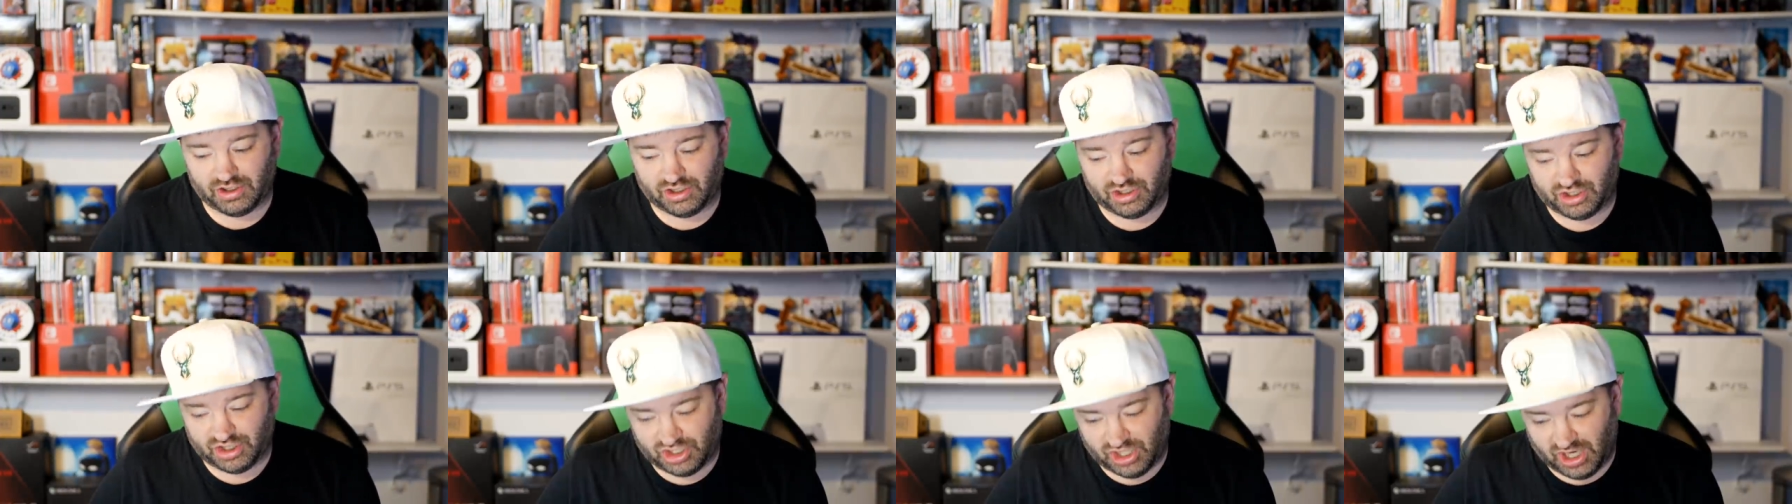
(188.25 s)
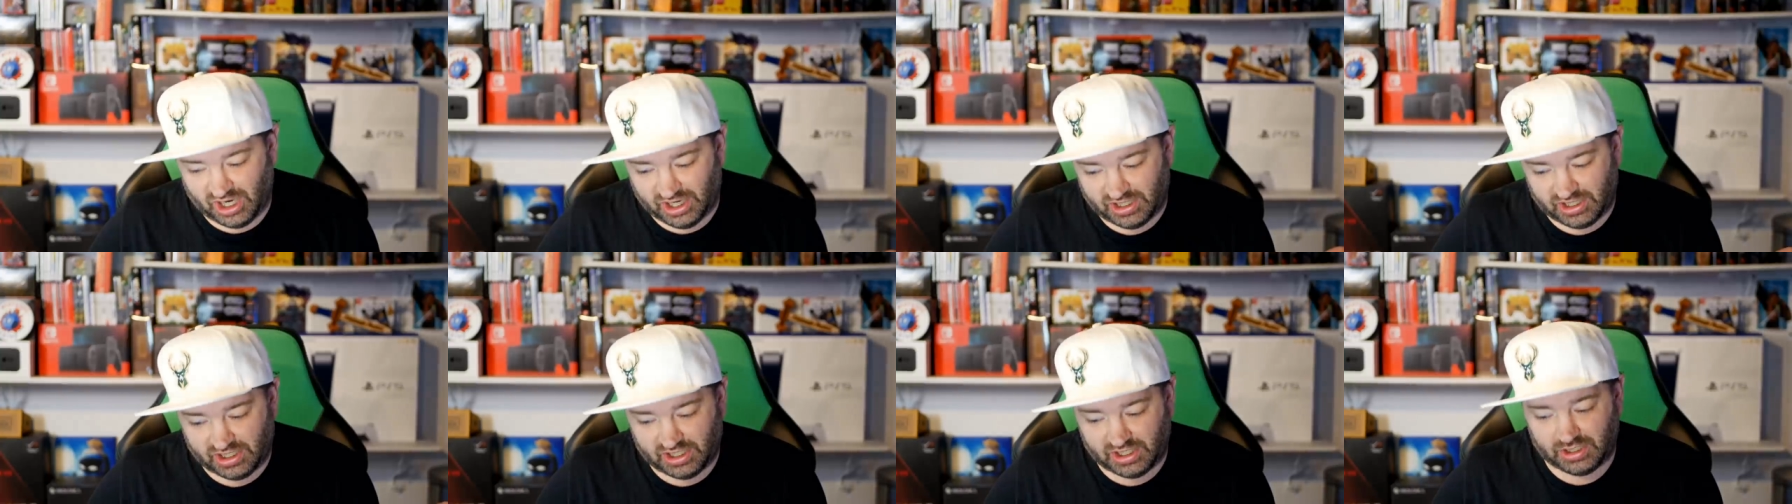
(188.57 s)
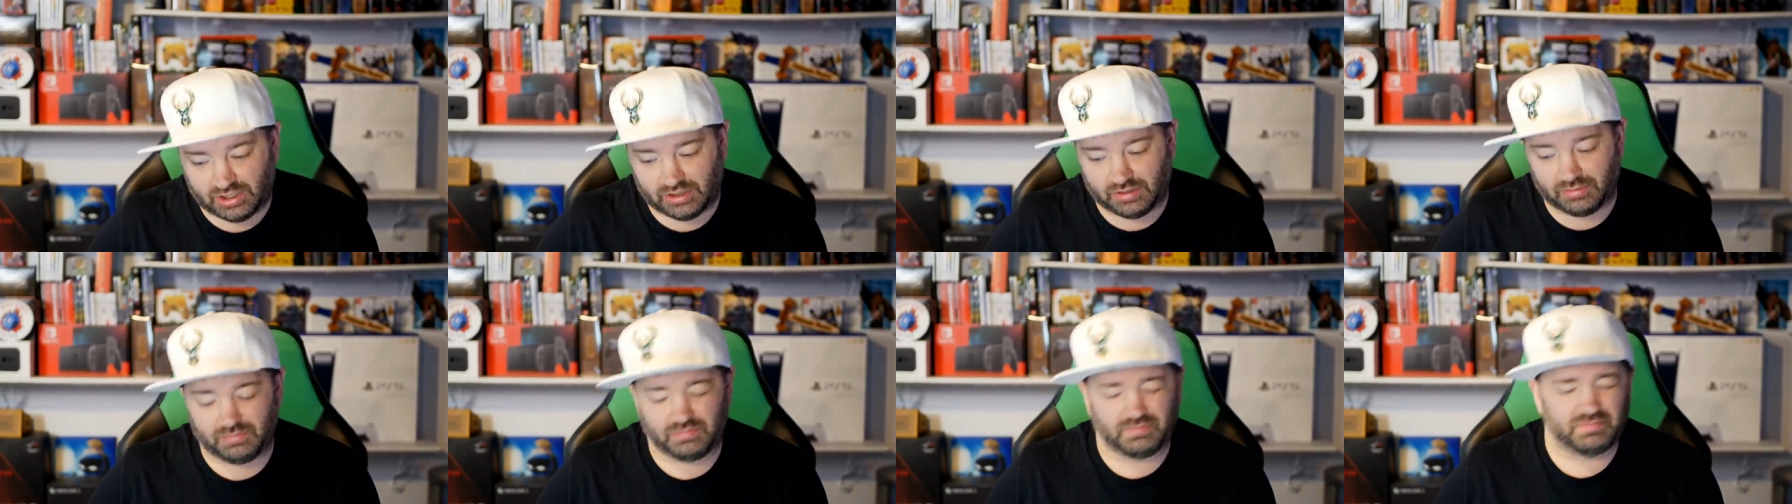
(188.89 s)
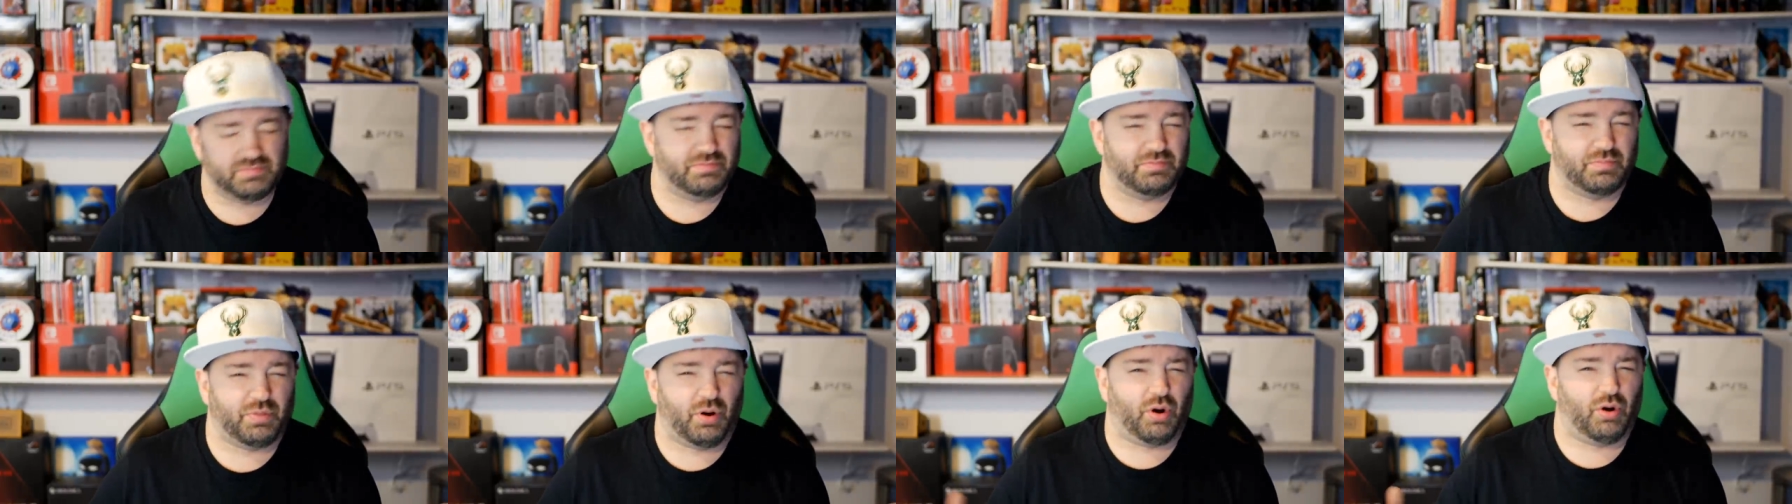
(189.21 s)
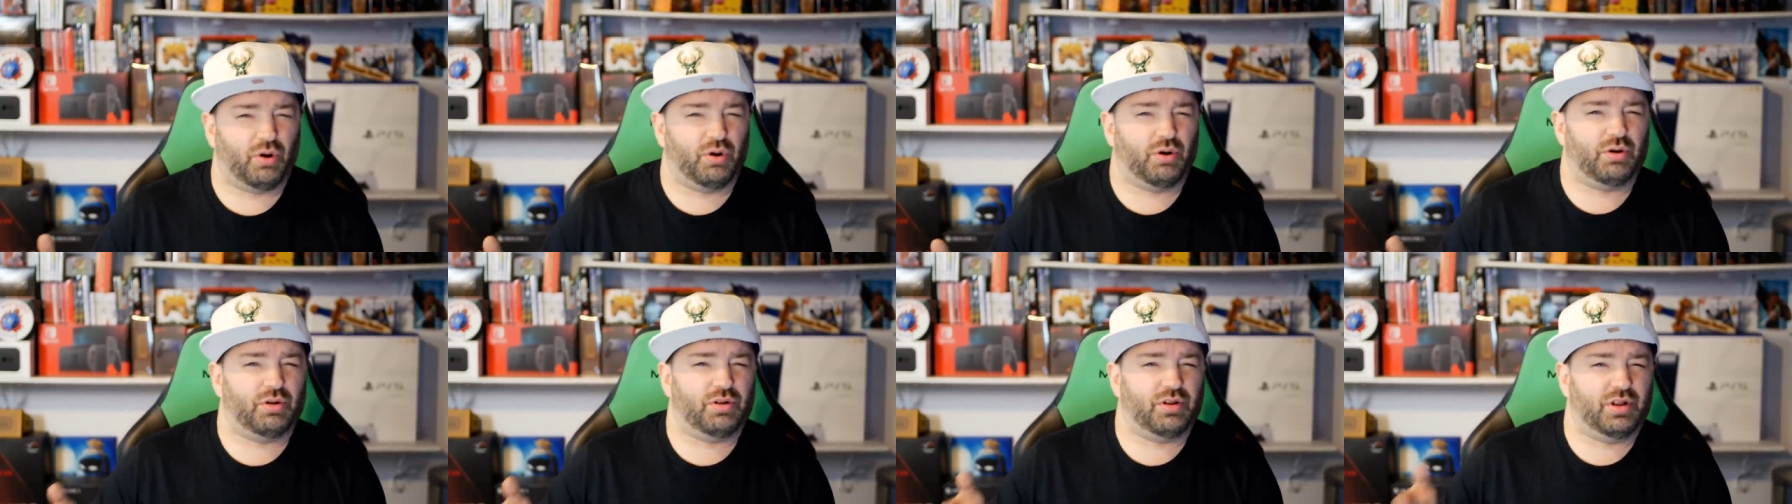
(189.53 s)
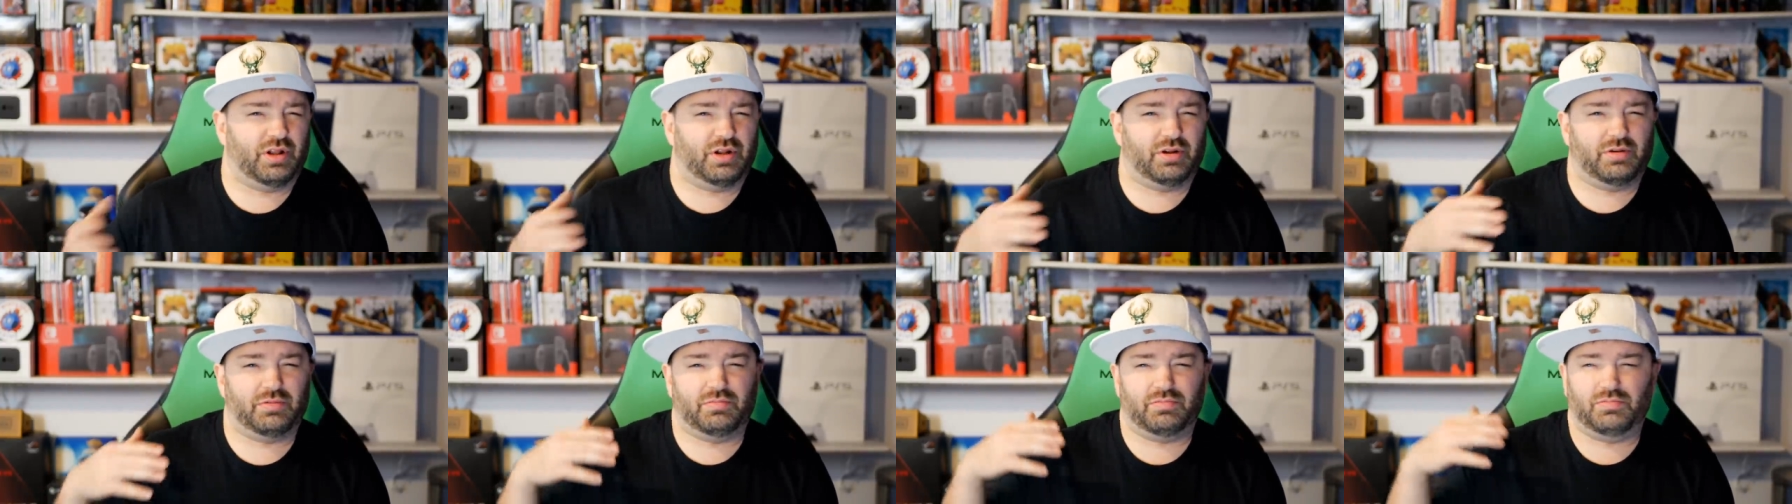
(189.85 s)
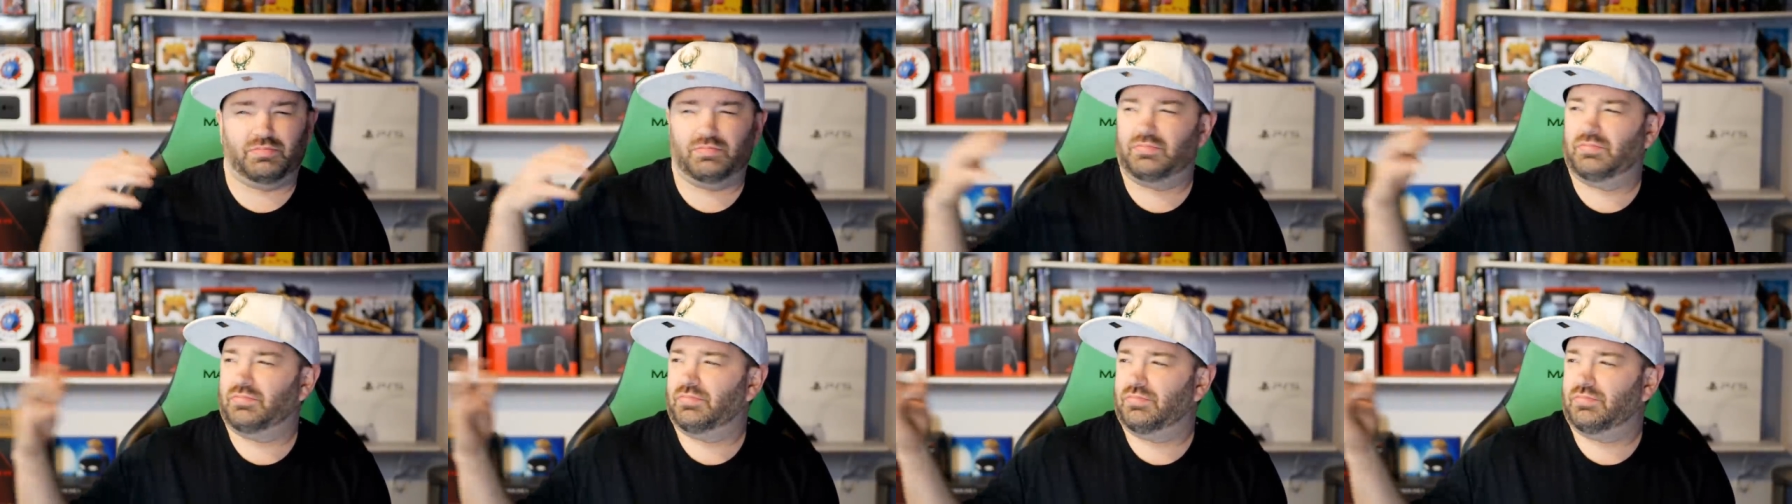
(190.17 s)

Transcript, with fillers: Shining Pearl and